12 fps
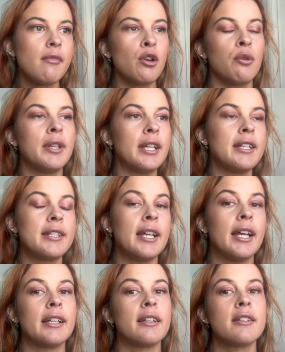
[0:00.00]
all these
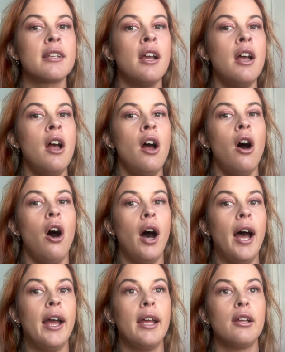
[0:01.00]
things,
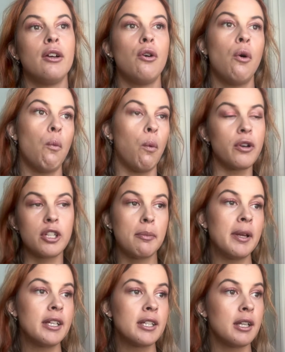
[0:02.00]
I want to
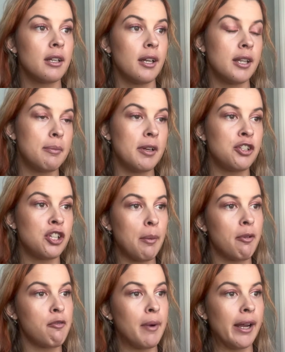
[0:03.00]
be in the best
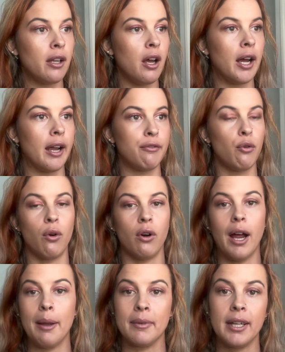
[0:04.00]
shape of my life,
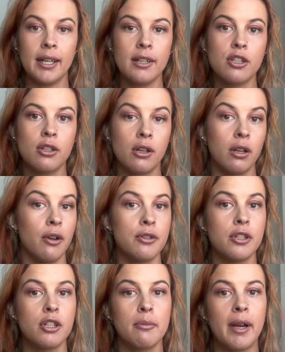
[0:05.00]
or I'm getting
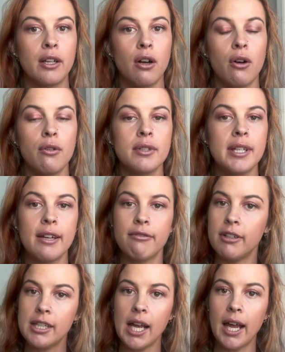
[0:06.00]
closer to my goals
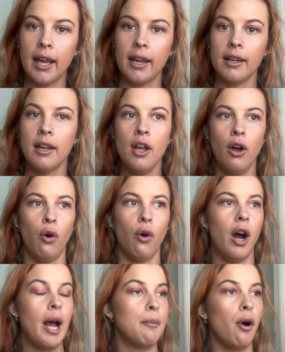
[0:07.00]
every day,
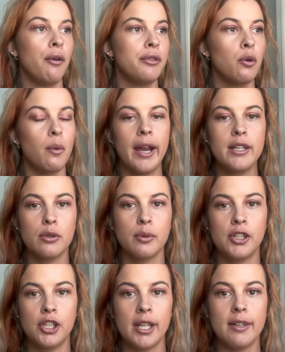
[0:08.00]
or I'm on the way to
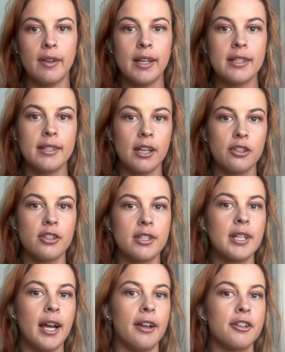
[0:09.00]
achieving such and
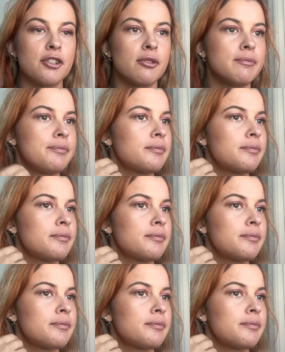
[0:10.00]
such.